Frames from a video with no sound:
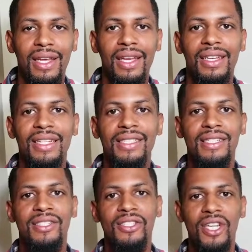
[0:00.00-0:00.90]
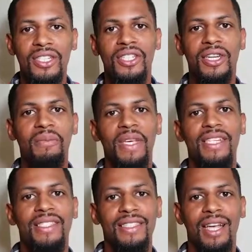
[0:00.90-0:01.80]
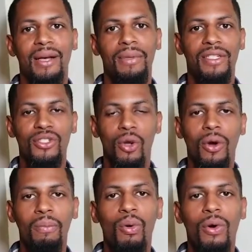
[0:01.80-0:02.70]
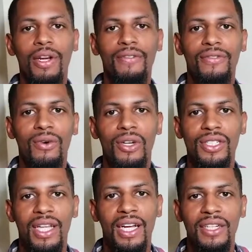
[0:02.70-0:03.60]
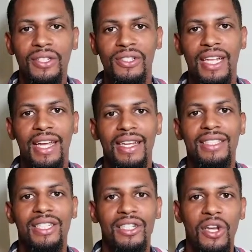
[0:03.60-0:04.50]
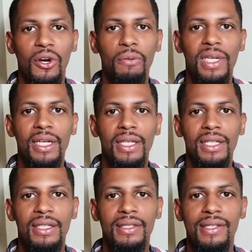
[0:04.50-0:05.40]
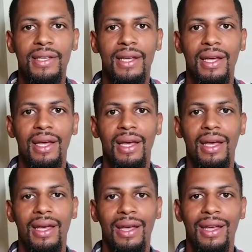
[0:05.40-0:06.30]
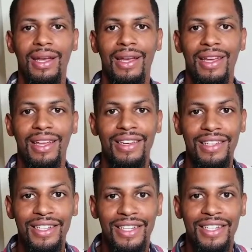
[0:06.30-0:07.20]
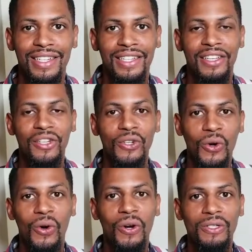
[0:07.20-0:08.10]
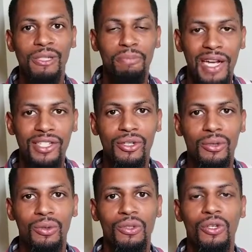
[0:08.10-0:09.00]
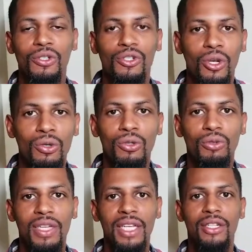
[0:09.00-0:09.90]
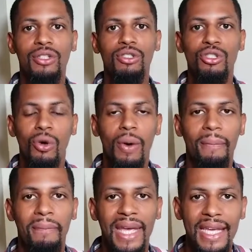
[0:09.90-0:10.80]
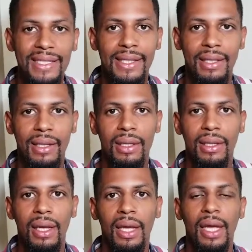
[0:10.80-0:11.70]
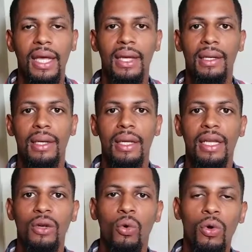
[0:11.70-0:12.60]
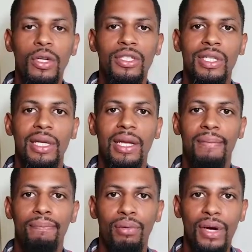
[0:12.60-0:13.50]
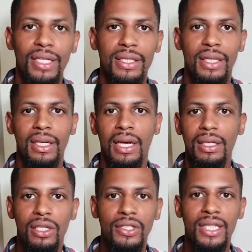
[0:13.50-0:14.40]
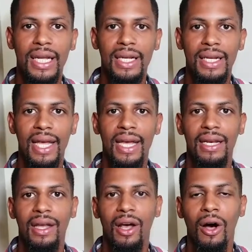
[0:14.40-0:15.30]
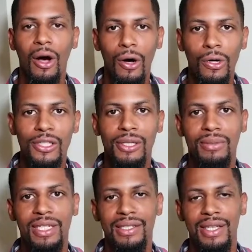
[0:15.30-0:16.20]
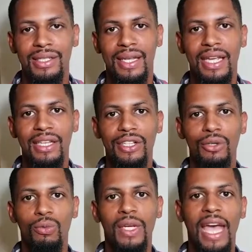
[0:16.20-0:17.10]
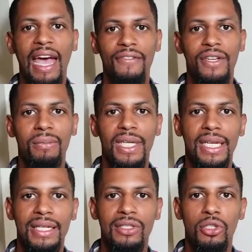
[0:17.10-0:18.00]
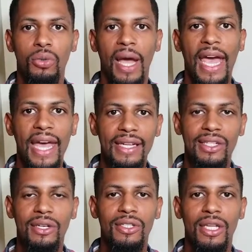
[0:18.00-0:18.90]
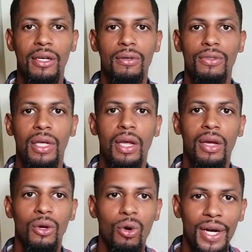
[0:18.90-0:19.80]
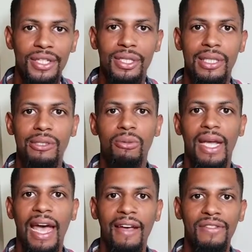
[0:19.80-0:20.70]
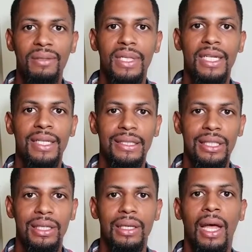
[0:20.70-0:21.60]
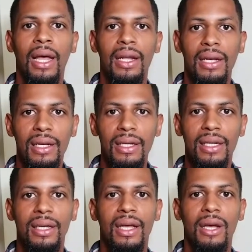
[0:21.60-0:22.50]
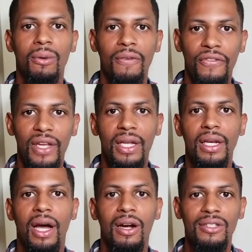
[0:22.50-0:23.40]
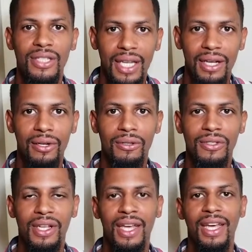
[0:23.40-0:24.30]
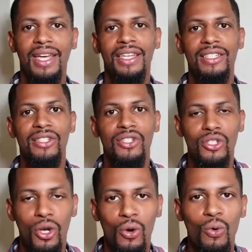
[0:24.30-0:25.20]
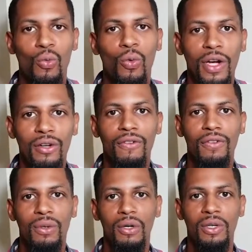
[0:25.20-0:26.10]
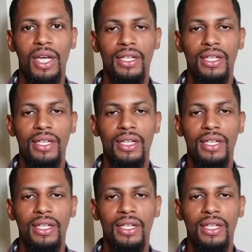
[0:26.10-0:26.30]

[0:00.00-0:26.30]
And this is such an amazing topic, so important for us to understand and to know because, look, you're special, you're so unique, you're so amazing. And in order to embrace and understand that awesomeness that's in you, we have to begin to ask ourselves questions. We have to begin to look within ourselves. And it's so wonderful, okay?